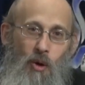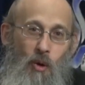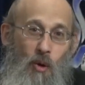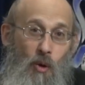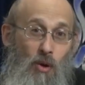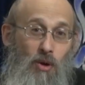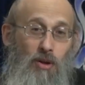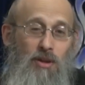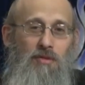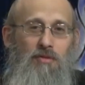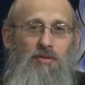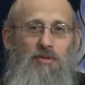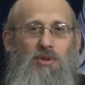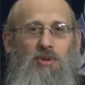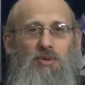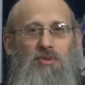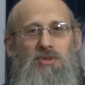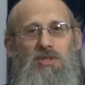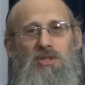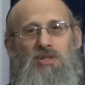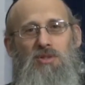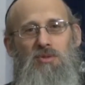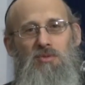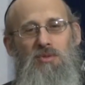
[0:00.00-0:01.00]
all of
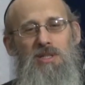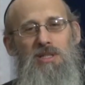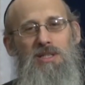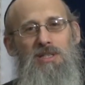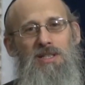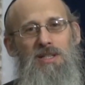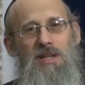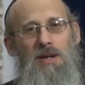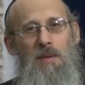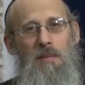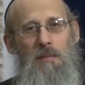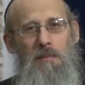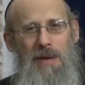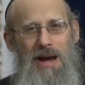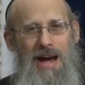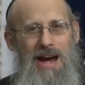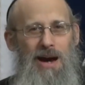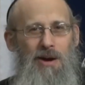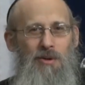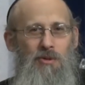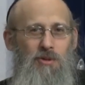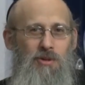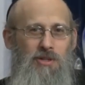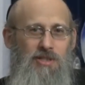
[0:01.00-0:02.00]
those three
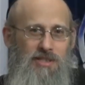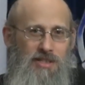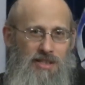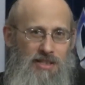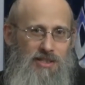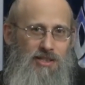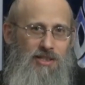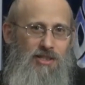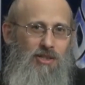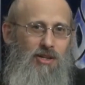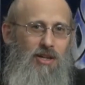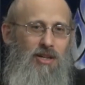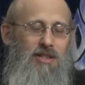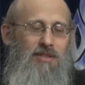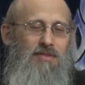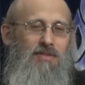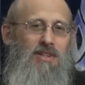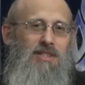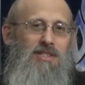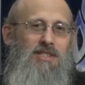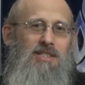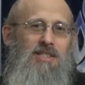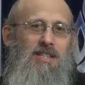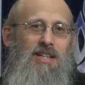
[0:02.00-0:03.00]
powers inside of
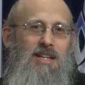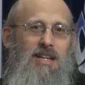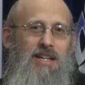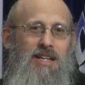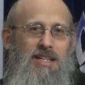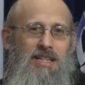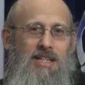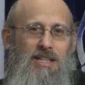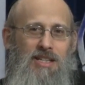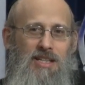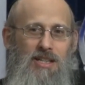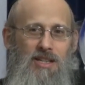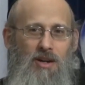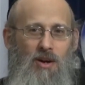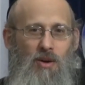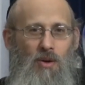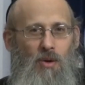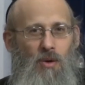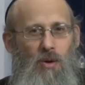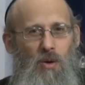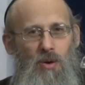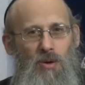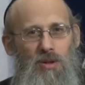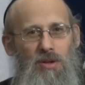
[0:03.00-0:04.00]
us,
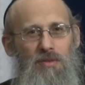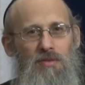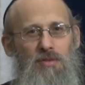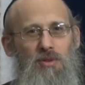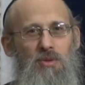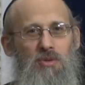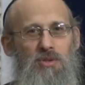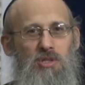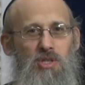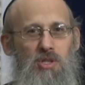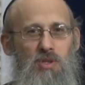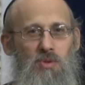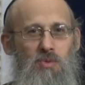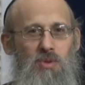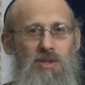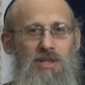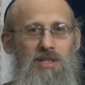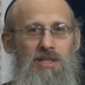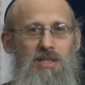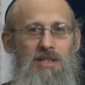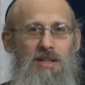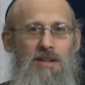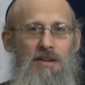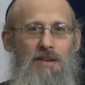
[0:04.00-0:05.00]
all of those
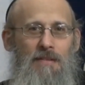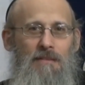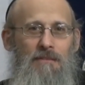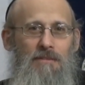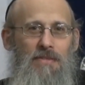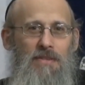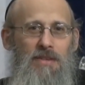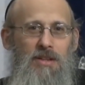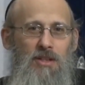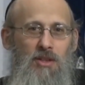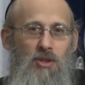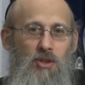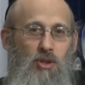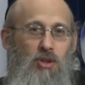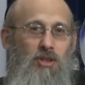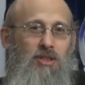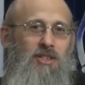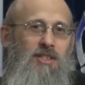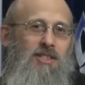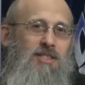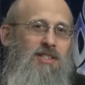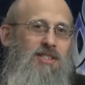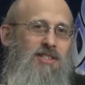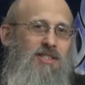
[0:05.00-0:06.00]
three
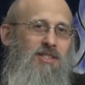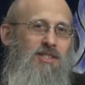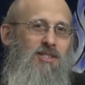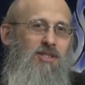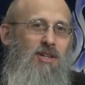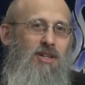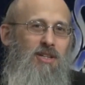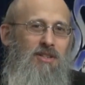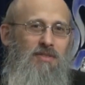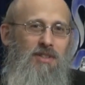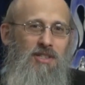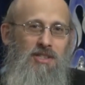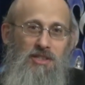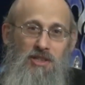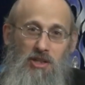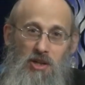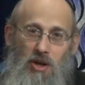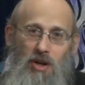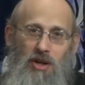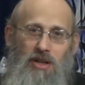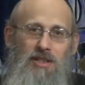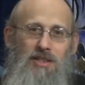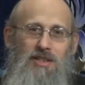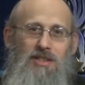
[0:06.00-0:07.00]
goodnesses inside of us
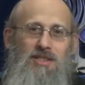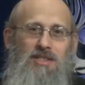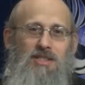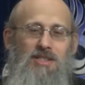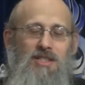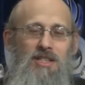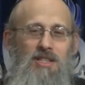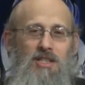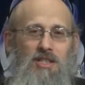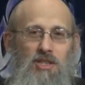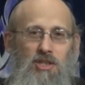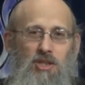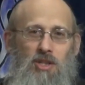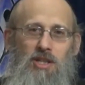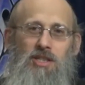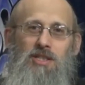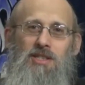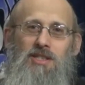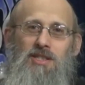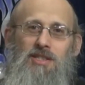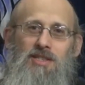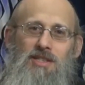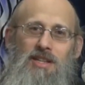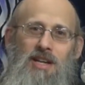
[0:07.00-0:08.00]
kindness,
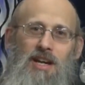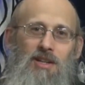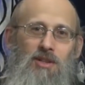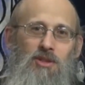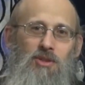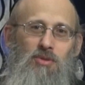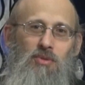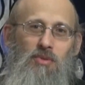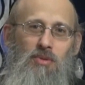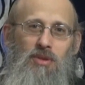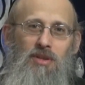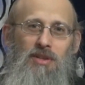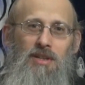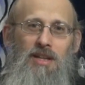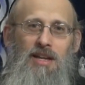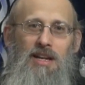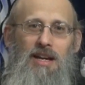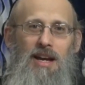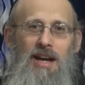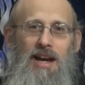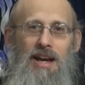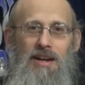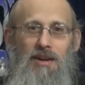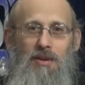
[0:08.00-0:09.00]
justice, and truth.
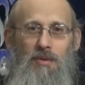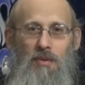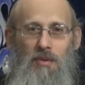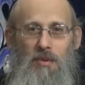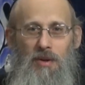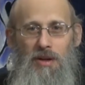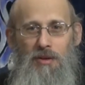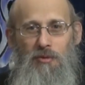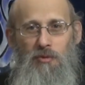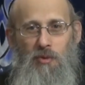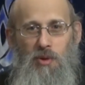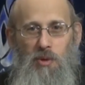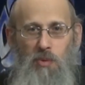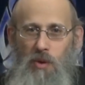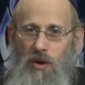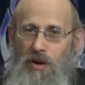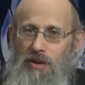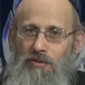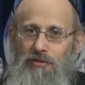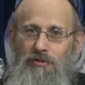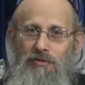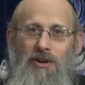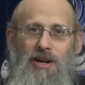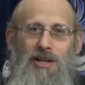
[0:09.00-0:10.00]
And if we
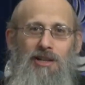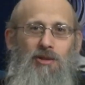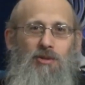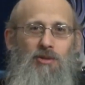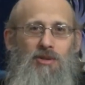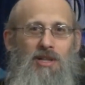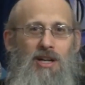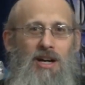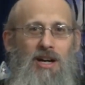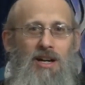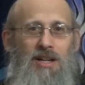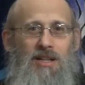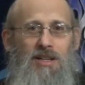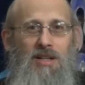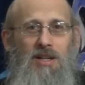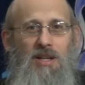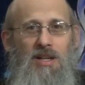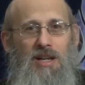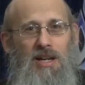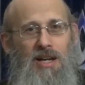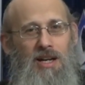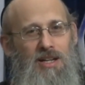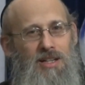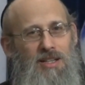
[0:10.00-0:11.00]
want to follow God,
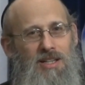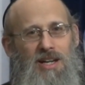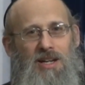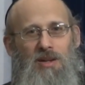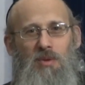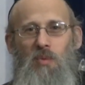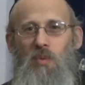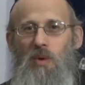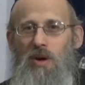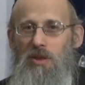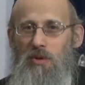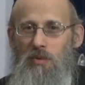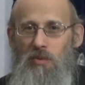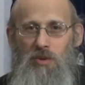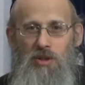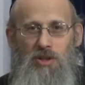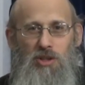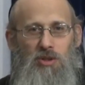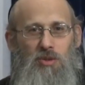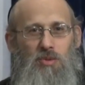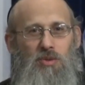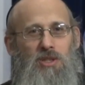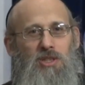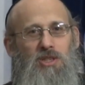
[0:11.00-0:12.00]
again, whether we're
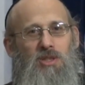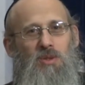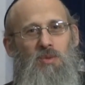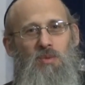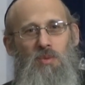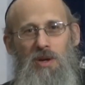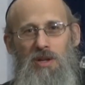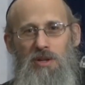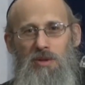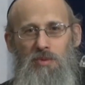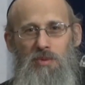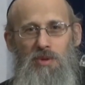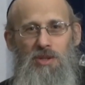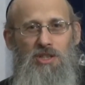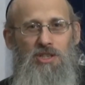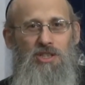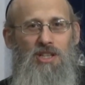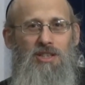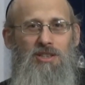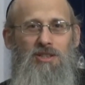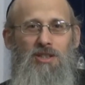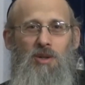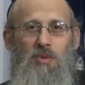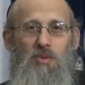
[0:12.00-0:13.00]
Jewish, whether we're
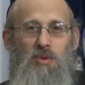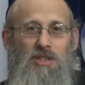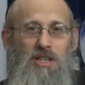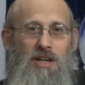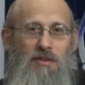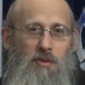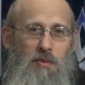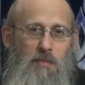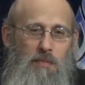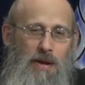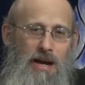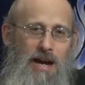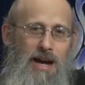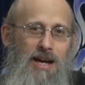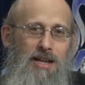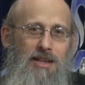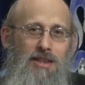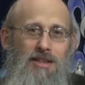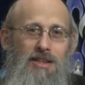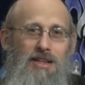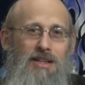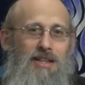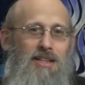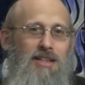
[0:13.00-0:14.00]
Gentile, whichever
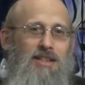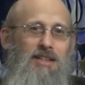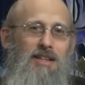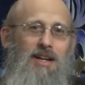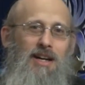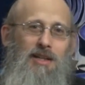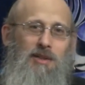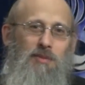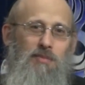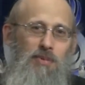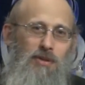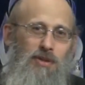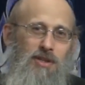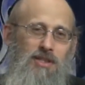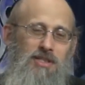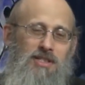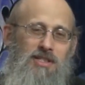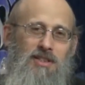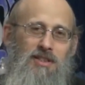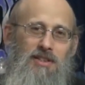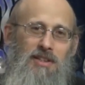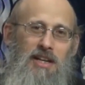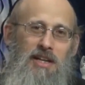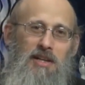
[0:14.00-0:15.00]
path God put
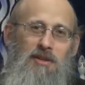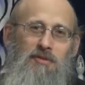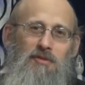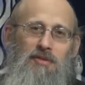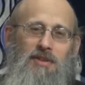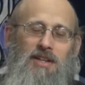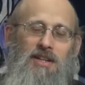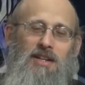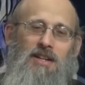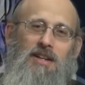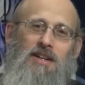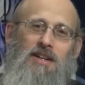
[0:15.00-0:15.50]
us in life,